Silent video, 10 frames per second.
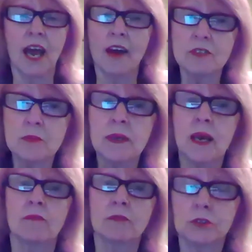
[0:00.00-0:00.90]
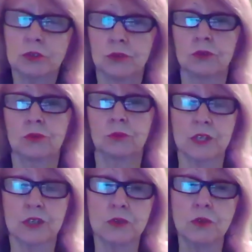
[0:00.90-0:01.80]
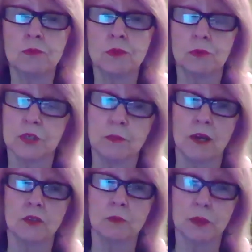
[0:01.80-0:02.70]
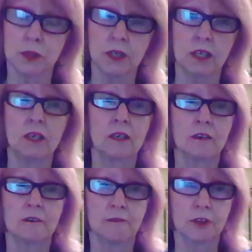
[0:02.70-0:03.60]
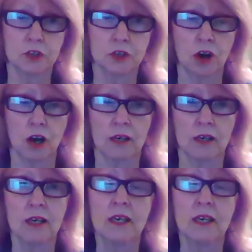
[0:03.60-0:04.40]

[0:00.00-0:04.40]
You have to be able to assume the responsibility for the dog.